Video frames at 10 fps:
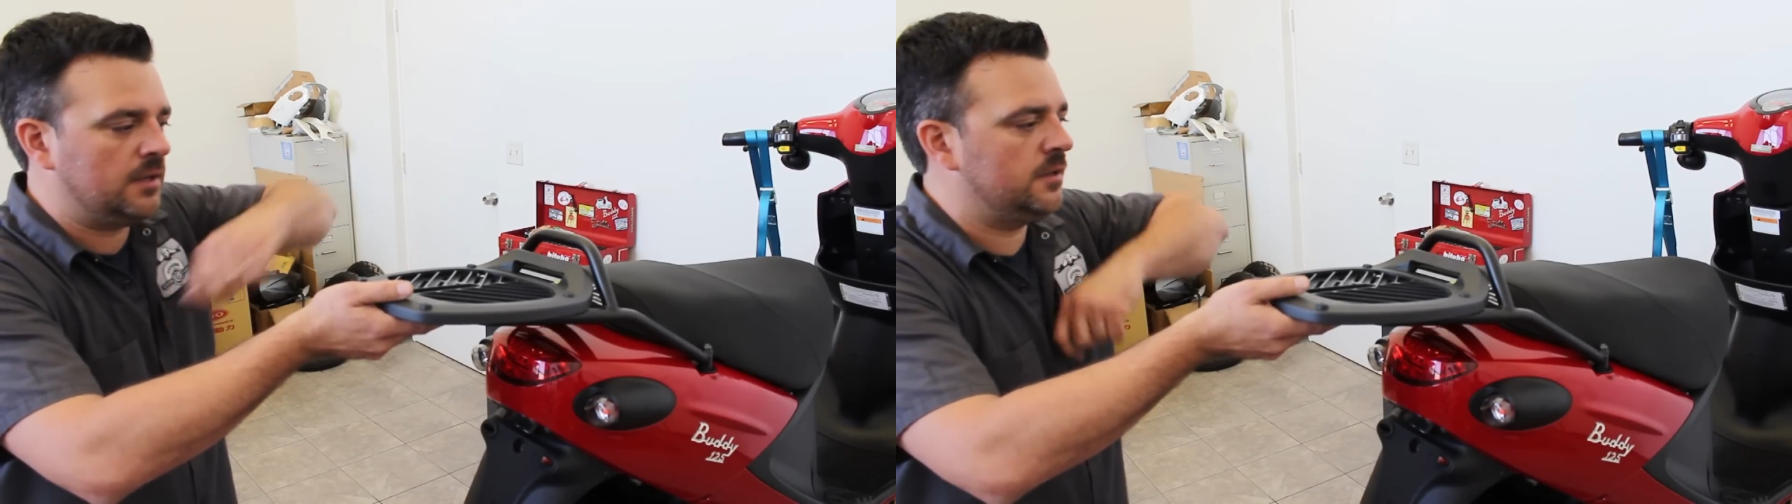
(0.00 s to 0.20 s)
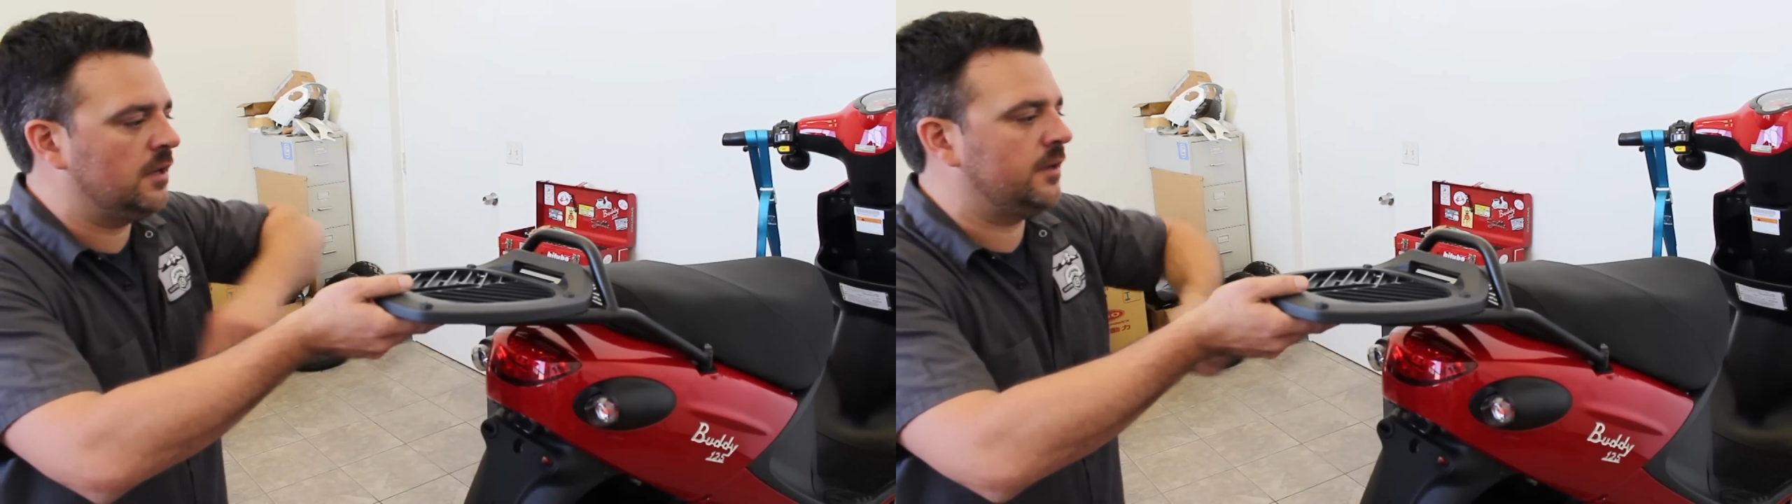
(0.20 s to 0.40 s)

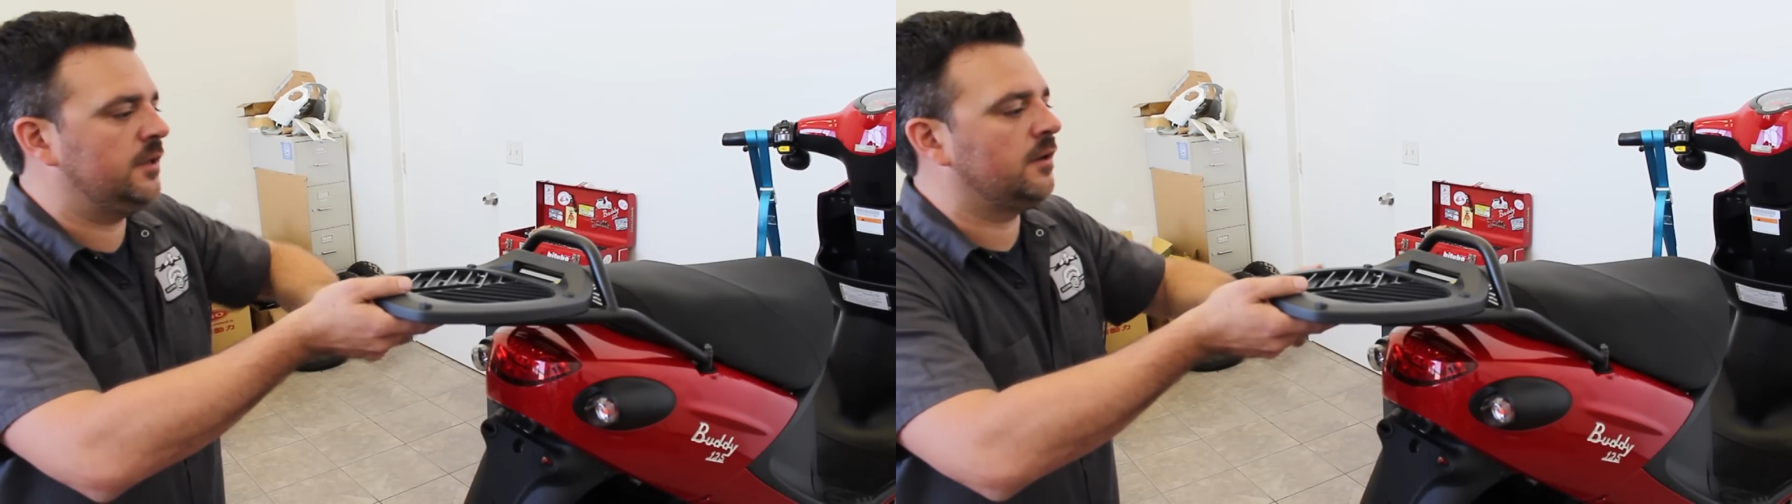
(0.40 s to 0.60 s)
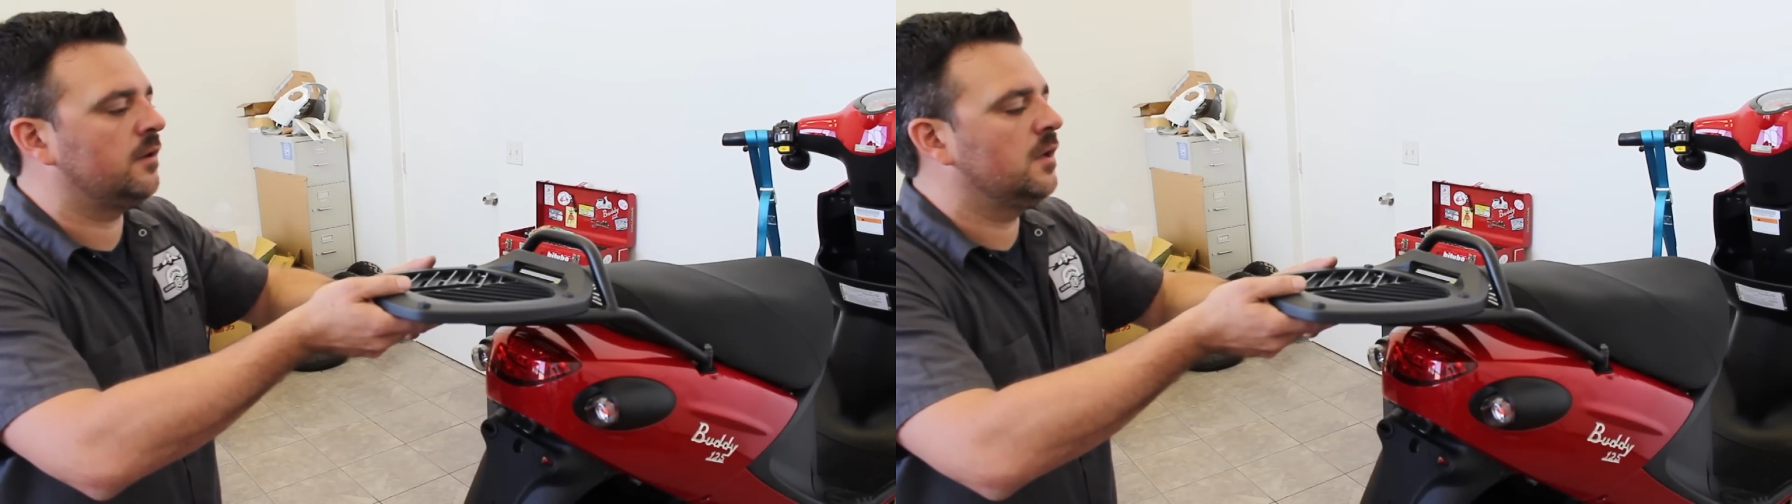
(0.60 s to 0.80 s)
nut
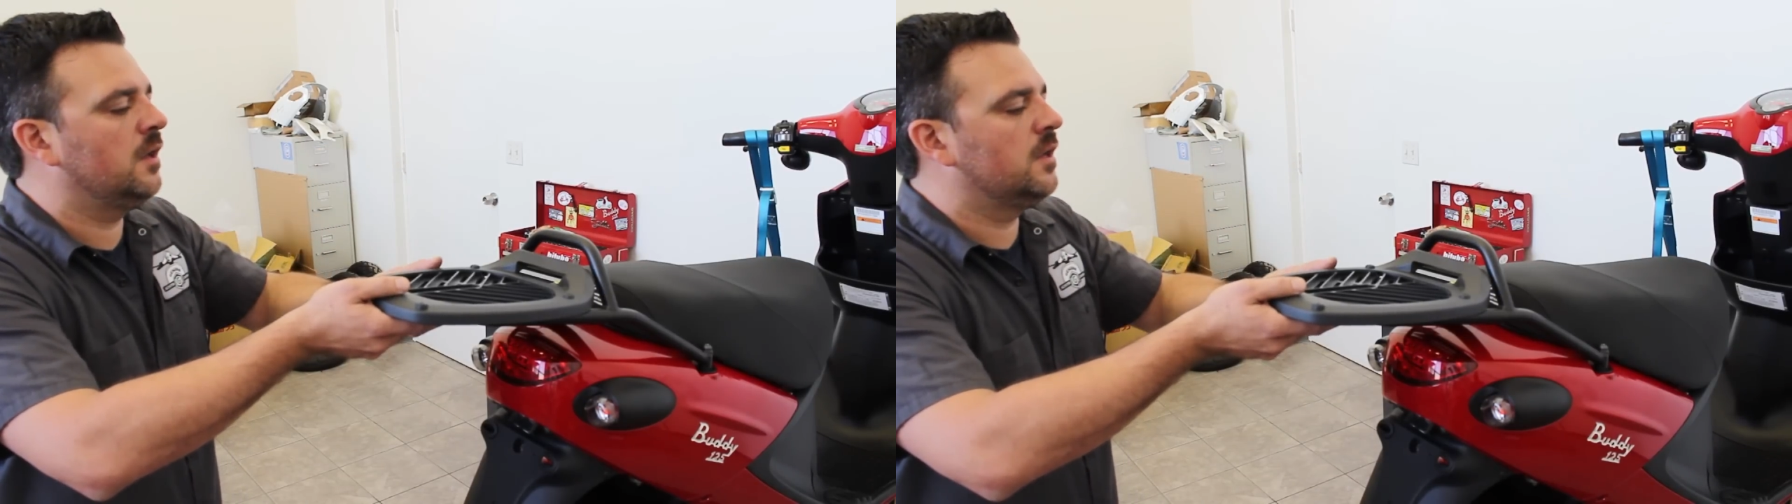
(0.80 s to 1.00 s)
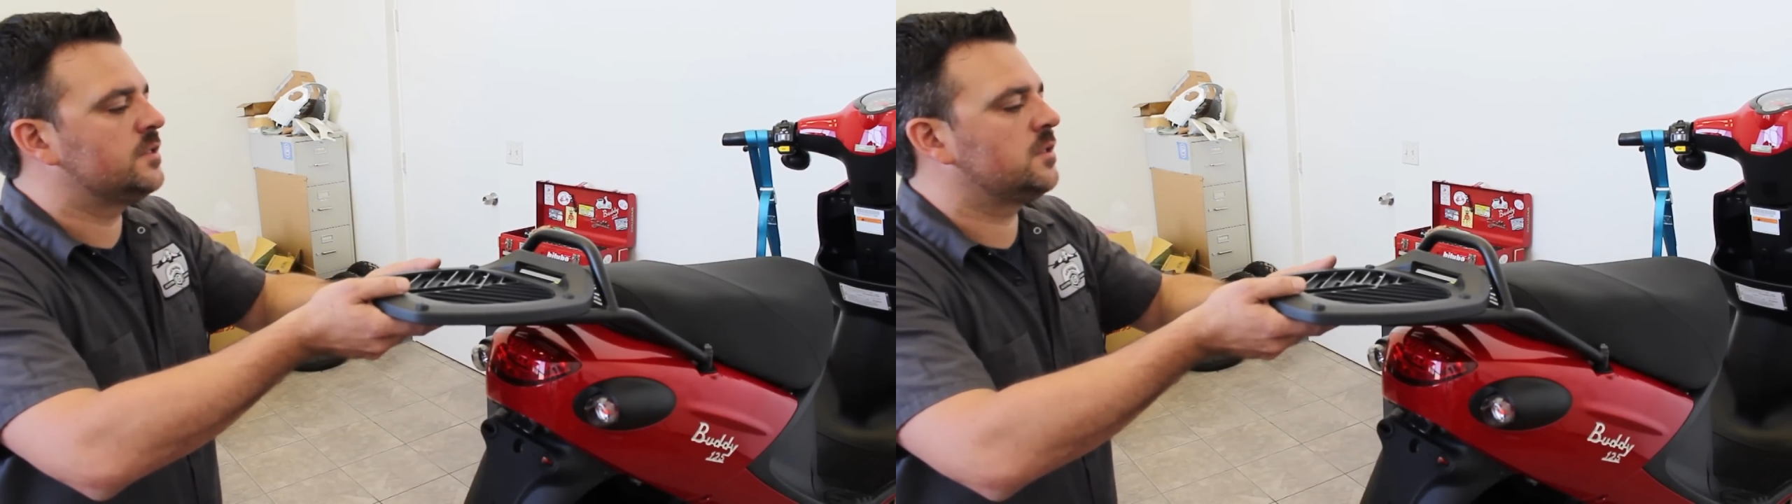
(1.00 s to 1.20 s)
here.
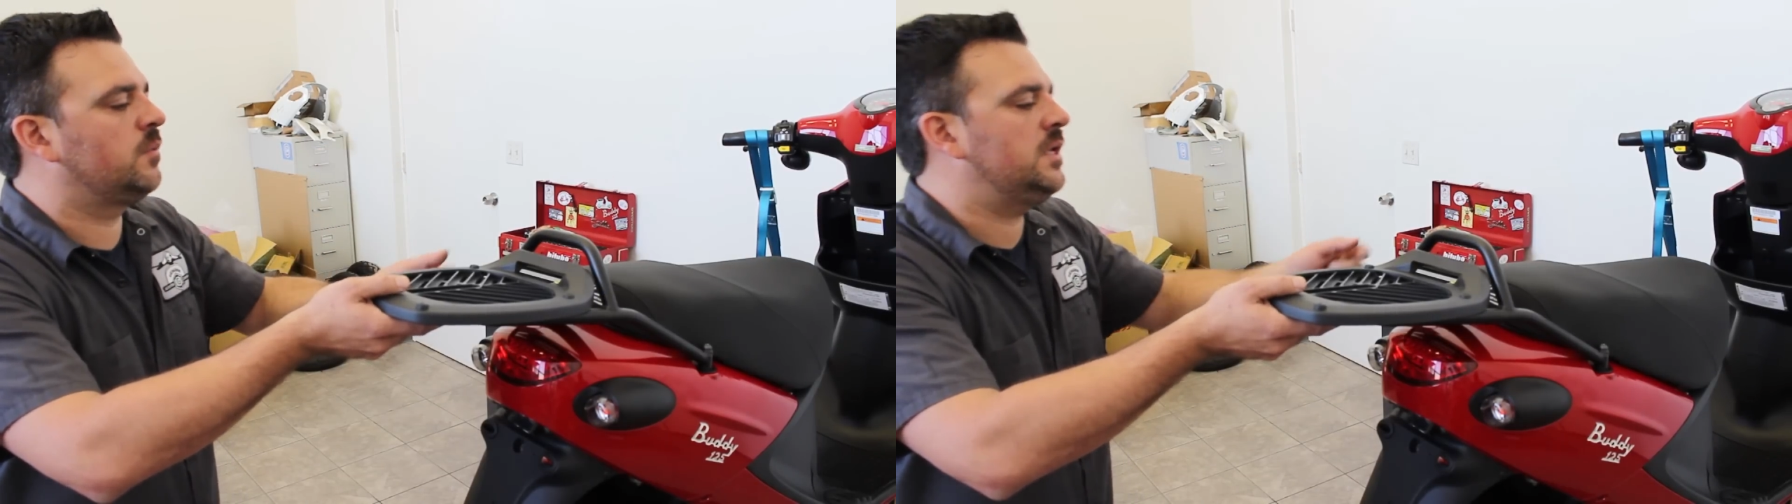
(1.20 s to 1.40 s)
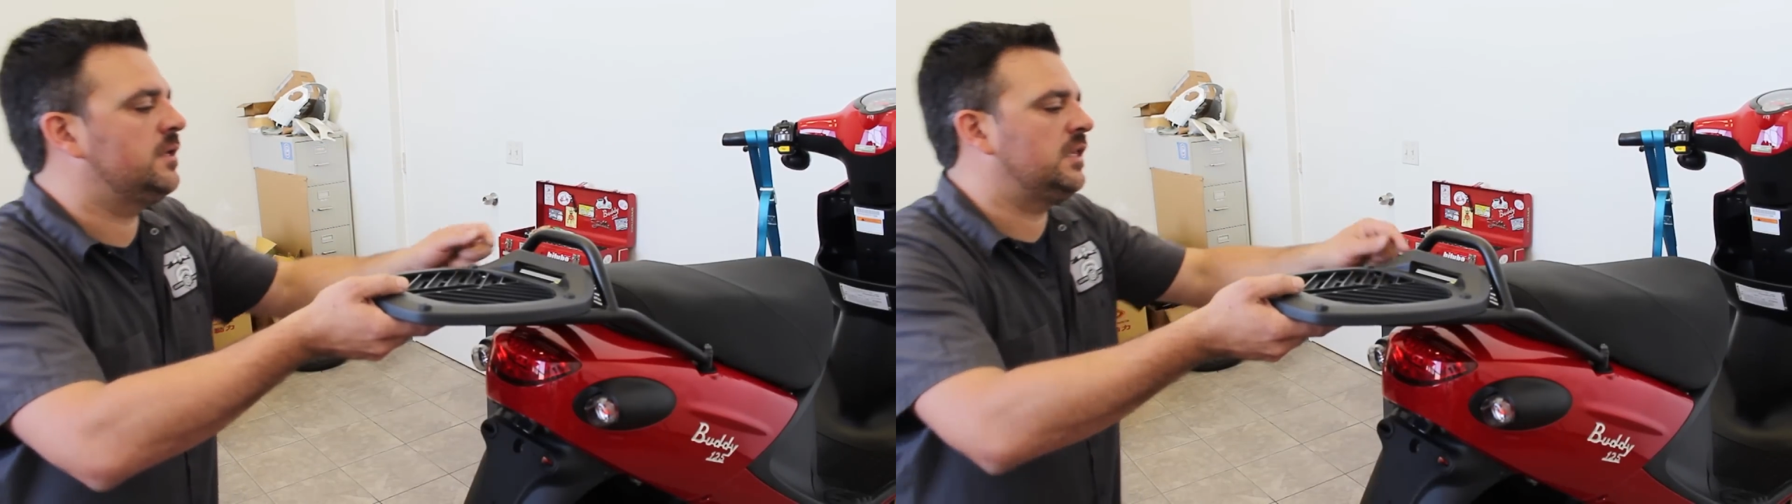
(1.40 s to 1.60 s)
So we need to